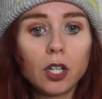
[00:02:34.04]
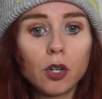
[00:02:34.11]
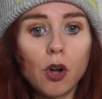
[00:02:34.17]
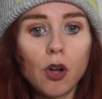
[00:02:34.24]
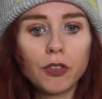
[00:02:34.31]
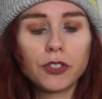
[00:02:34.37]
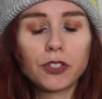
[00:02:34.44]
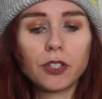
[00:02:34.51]

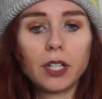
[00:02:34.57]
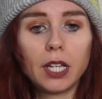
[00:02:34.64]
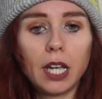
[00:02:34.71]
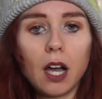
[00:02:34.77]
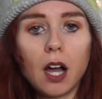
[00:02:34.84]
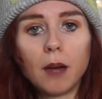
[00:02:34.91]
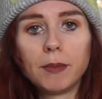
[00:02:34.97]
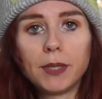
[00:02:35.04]
constantly
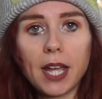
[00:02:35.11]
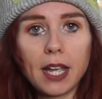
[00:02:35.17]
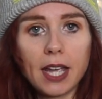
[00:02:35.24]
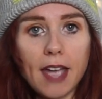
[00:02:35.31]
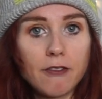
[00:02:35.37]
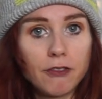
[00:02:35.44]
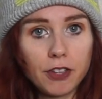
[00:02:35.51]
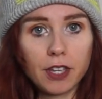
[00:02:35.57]

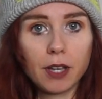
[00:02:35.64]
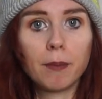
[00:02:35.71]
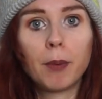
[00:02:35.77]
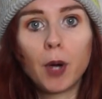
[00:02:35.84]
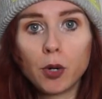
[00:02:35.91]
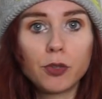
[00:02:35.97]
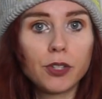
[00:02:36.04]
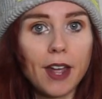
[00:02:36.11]
update everything and
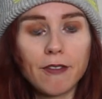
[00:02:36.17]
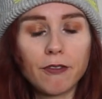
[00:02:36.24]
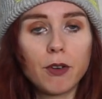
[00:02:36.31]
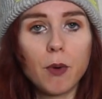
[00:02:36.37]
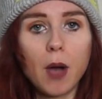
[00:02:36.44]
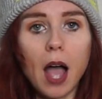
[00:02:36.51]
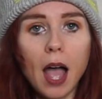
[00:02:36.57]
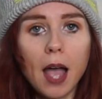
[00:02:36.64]
post
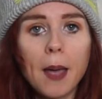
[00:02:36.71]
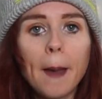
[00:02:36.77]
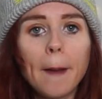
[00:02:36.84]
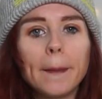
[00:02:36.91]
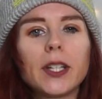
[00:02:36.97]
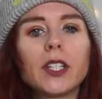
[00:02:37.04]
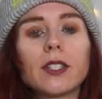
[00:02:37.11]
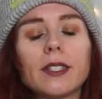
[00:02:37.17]
everywhere,
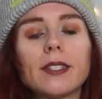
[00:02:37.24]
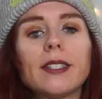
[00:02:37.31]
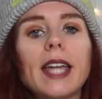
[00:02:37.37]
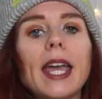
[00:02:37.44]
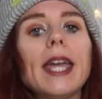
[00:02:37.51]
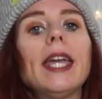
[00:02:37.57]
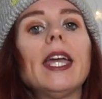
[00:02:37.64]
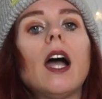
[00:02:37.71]
but just
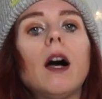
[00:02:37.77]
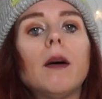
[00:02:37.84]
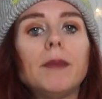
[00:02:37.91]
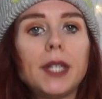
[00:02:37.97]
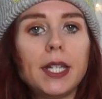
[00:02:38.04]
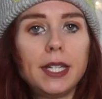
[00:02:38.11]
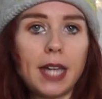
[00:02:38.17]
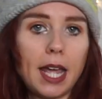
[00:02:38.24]
stay
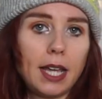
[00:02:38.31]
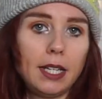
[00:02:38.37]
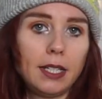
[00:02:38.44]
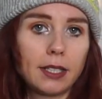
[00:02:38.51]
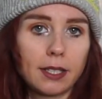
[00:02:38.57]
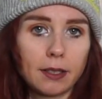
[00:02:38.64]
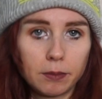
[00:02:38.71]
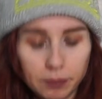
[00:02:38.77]
up to
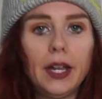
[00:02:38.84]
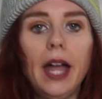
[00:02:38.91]
date.